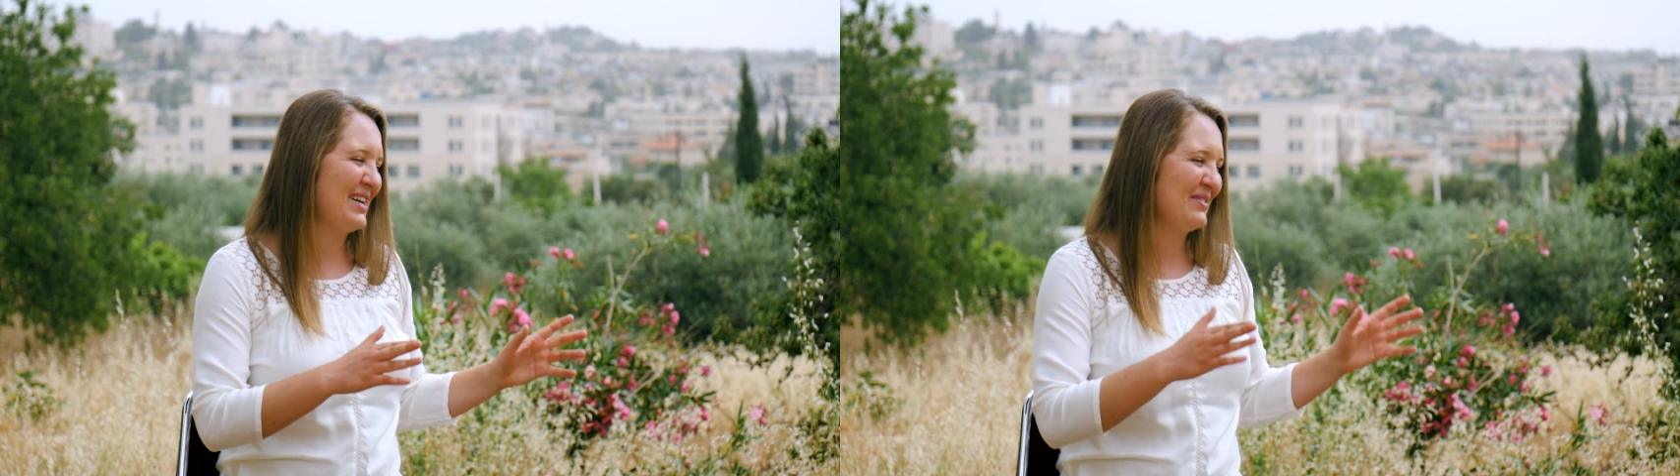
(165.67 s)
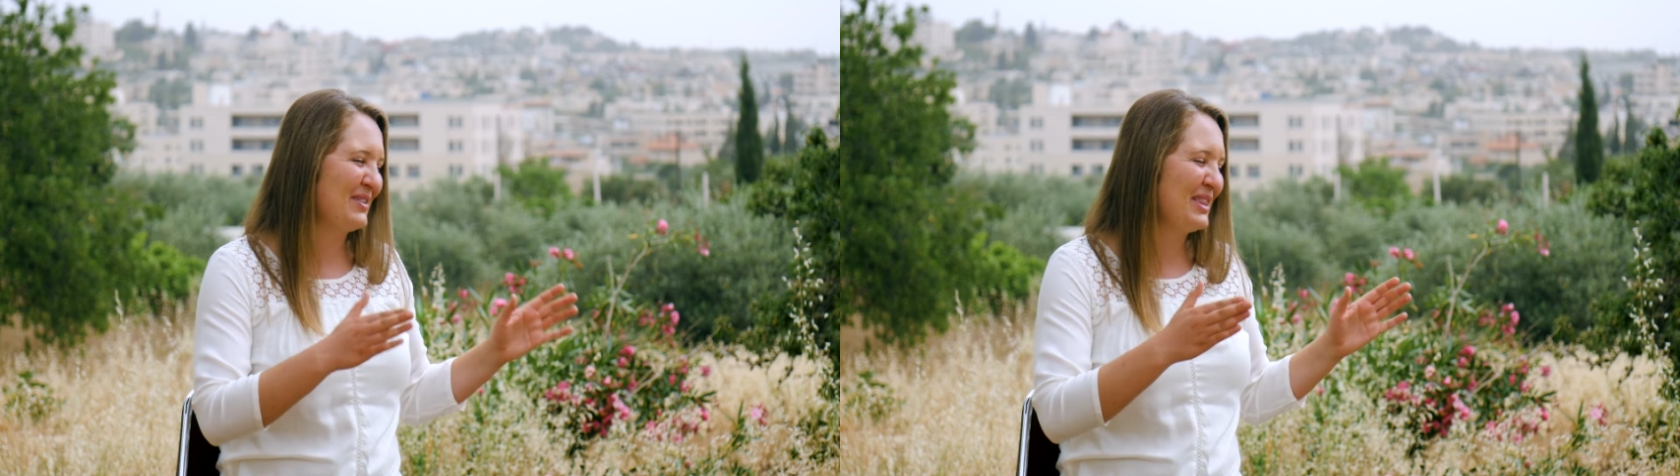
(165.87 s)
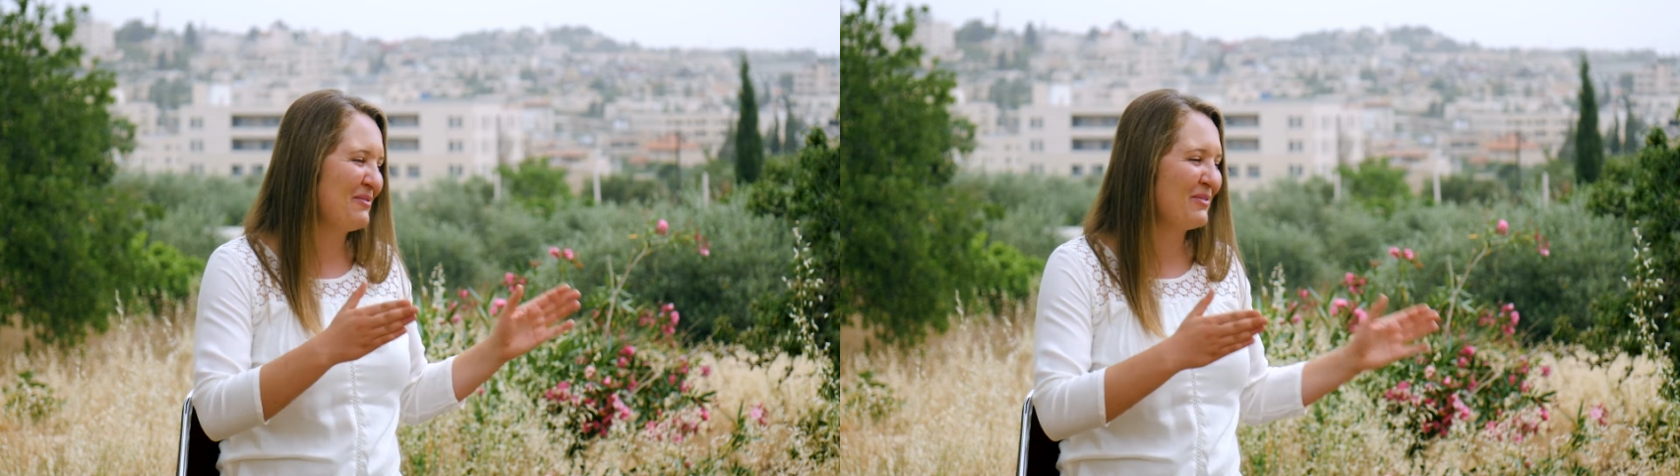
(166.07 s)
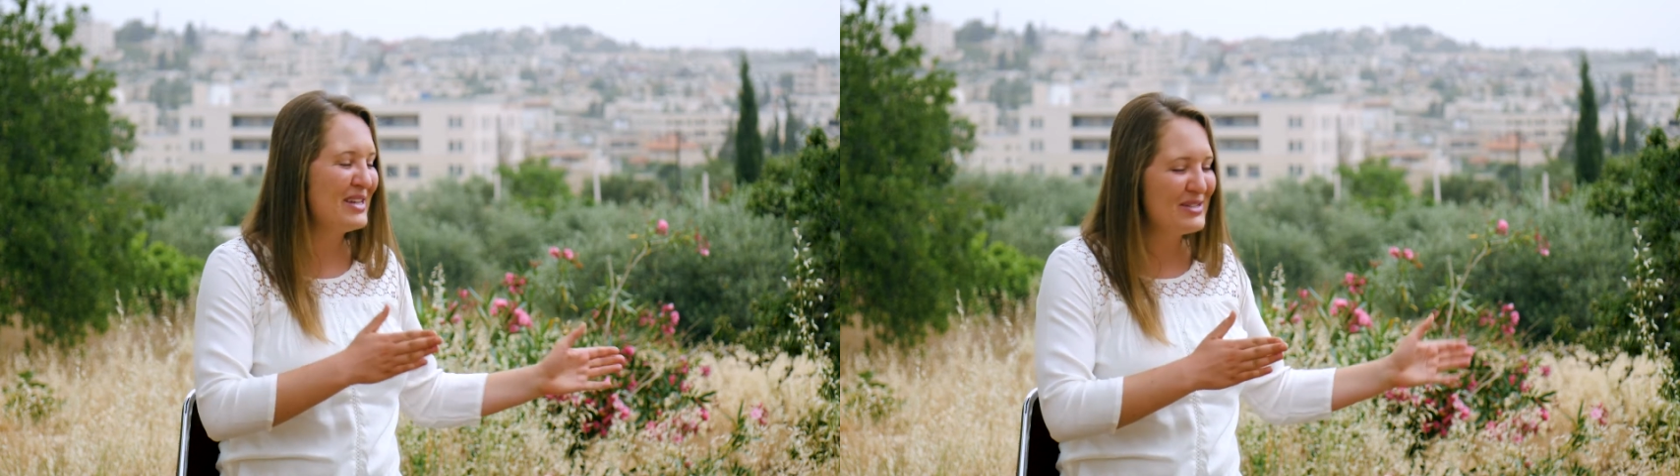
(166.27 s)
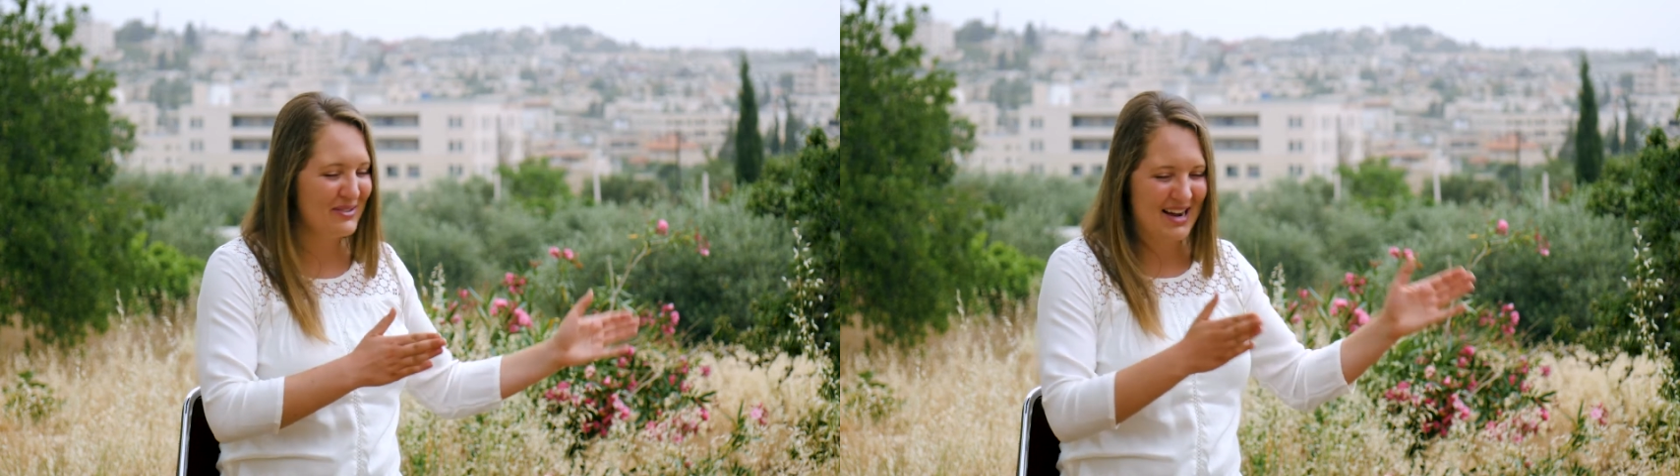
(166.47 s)
really
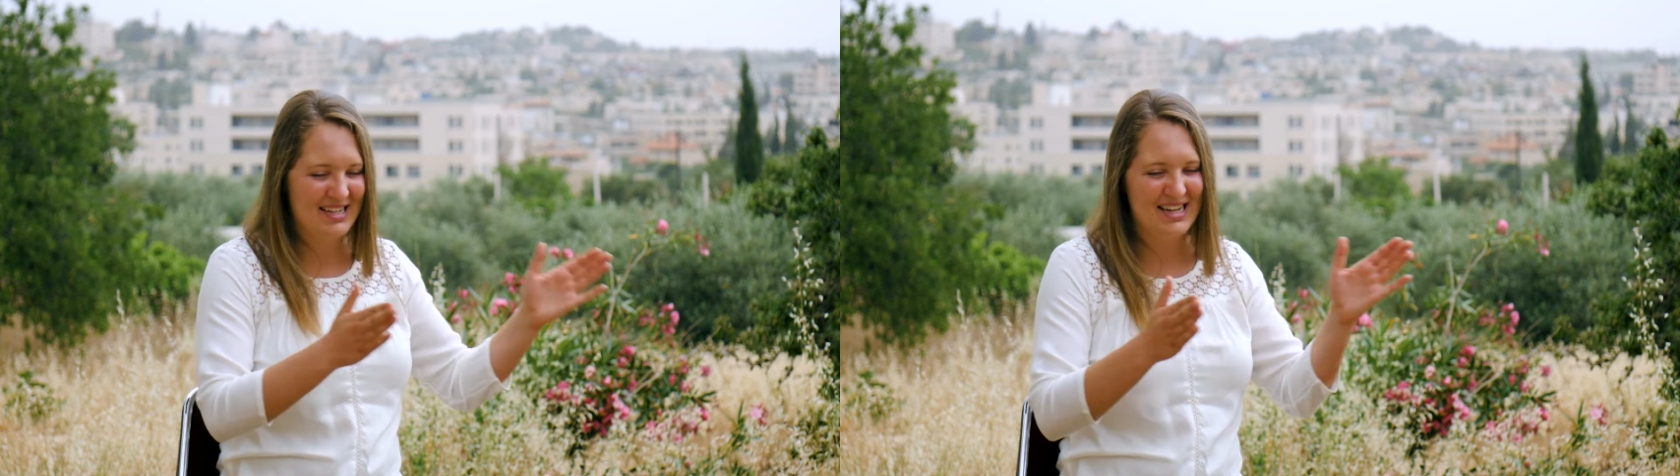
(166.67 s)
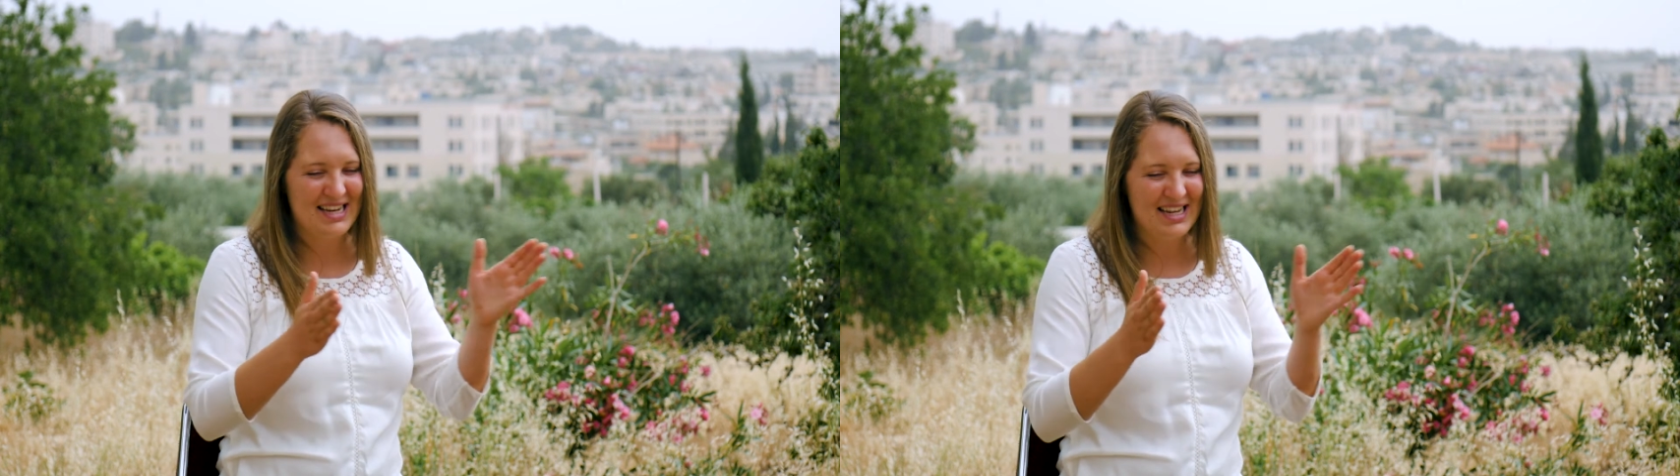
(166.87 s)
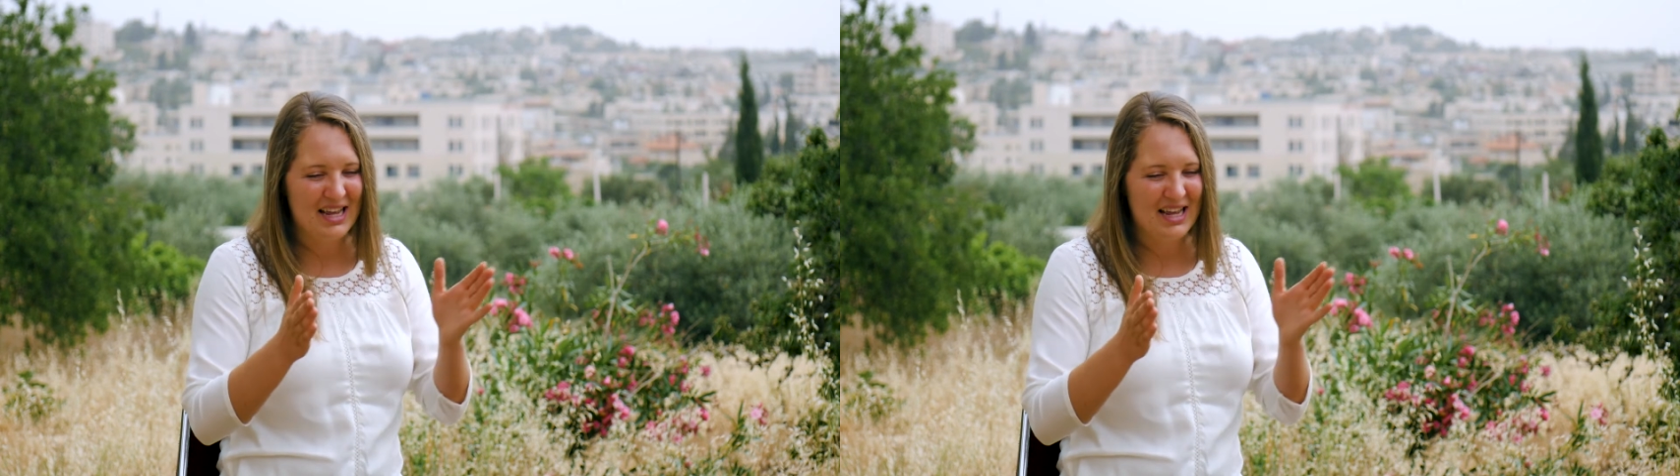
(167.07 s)
redirected